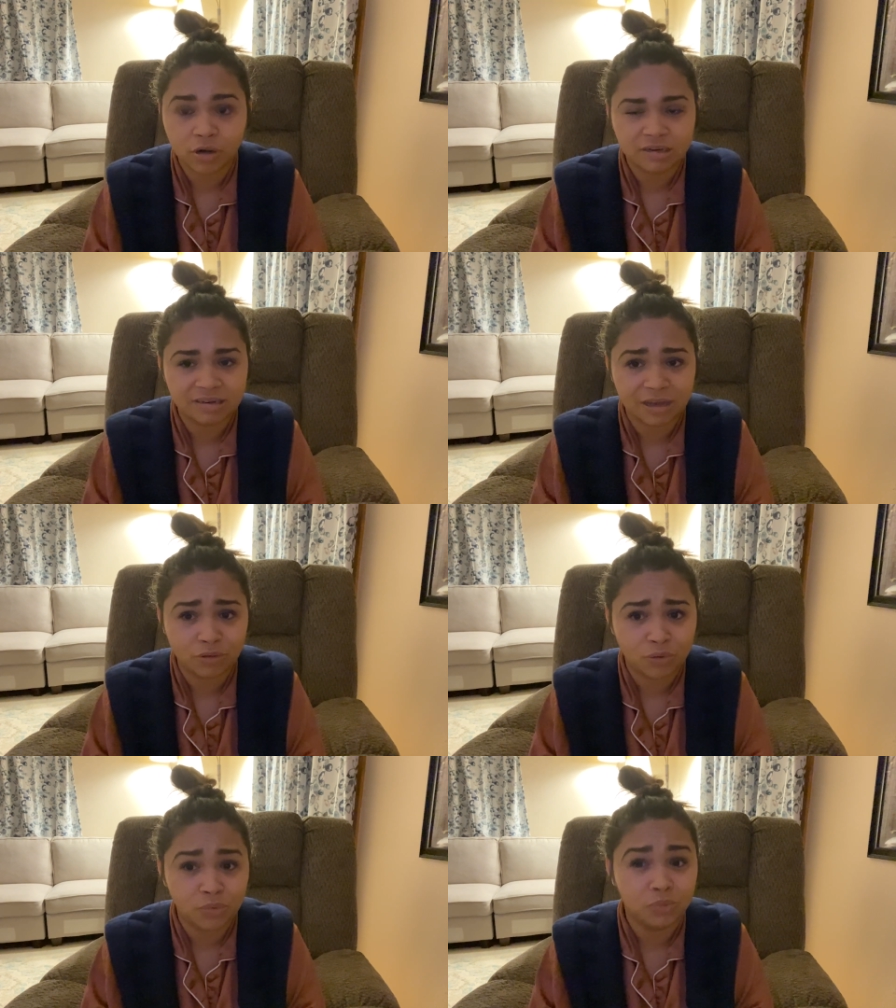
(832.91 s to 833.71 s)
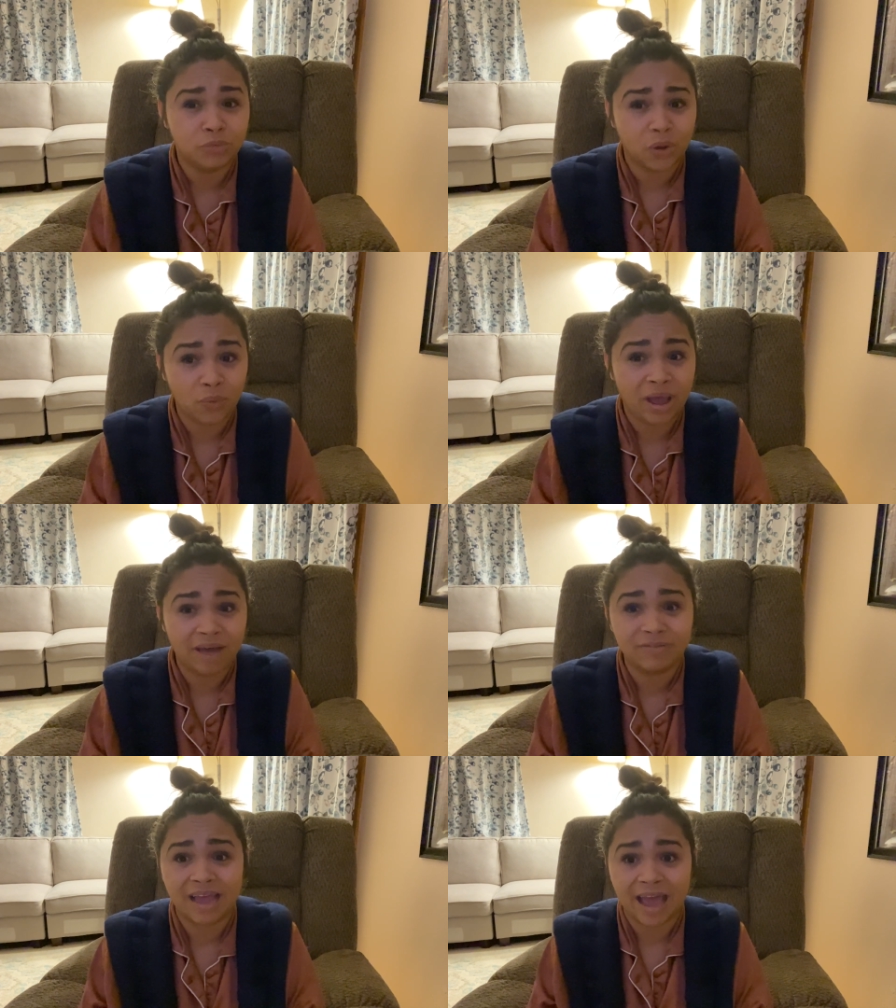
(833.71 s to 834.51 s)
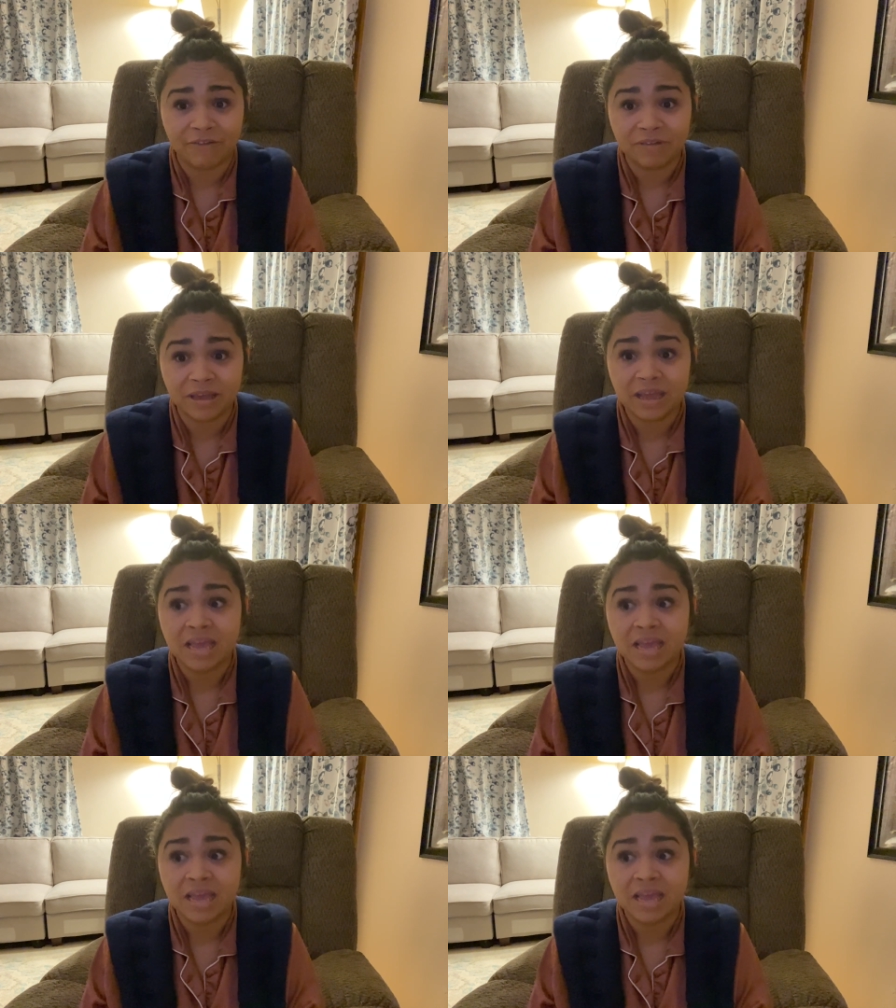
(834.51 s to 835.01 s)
to tell you you don't have to have it